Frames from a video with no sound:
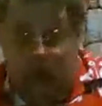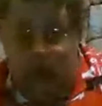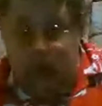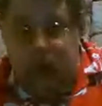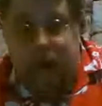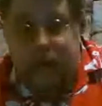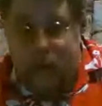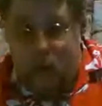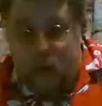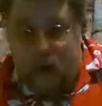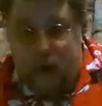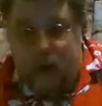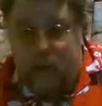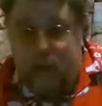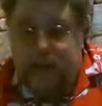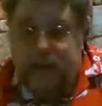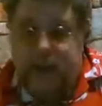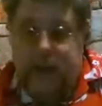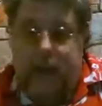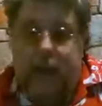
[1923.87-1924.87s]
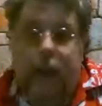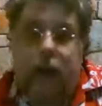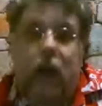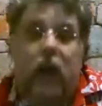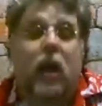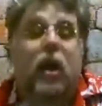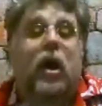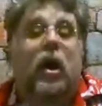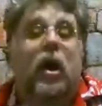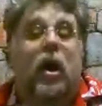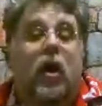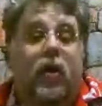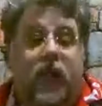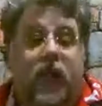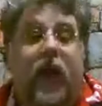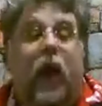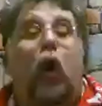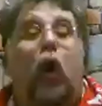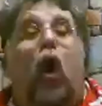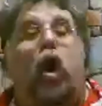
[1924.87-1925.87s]
and I'm okay with that.
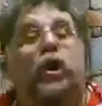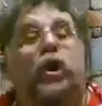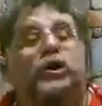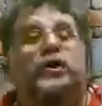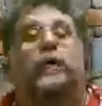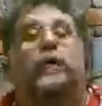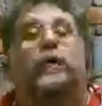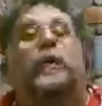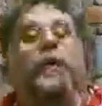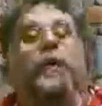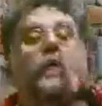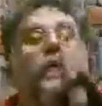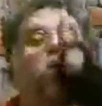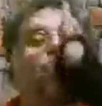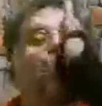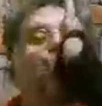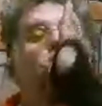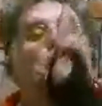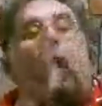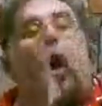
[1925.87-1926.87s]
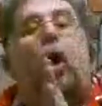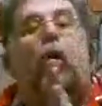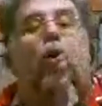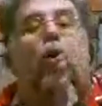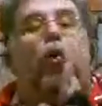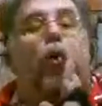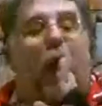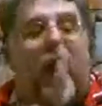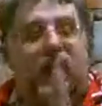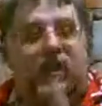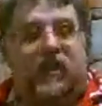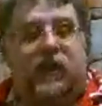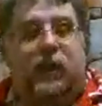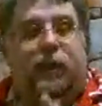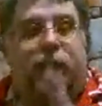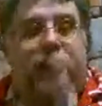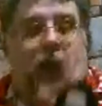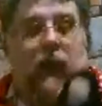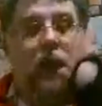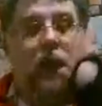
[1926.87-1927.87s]
There are some people who are
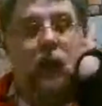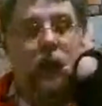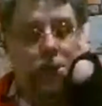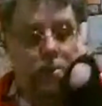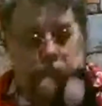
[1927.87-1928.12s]
recipe